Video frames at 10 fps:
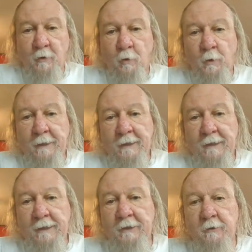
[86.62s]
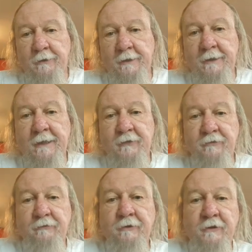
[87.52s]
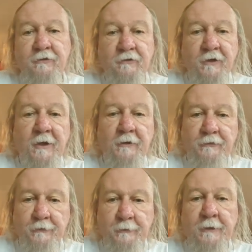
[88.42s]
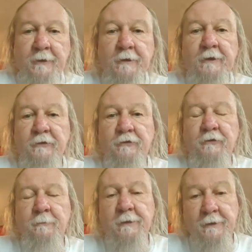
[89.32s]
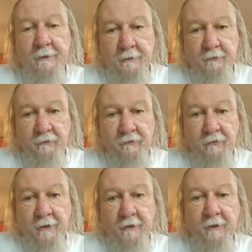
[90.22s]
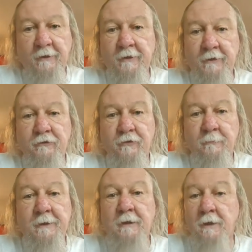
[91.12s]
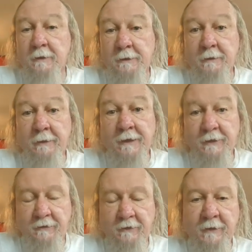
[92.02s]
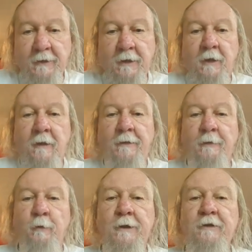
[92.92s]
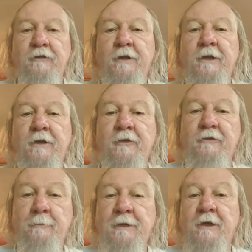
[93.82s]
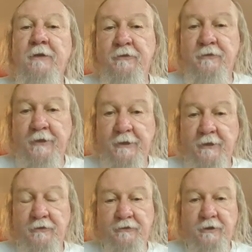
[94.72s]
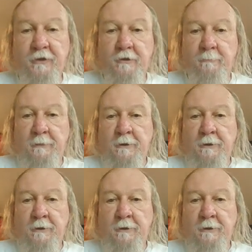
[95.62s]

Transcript: Well, I don't think it has a French sound to it. I think it should be an English sound. I think it should be claret. Reason is because it's an English term.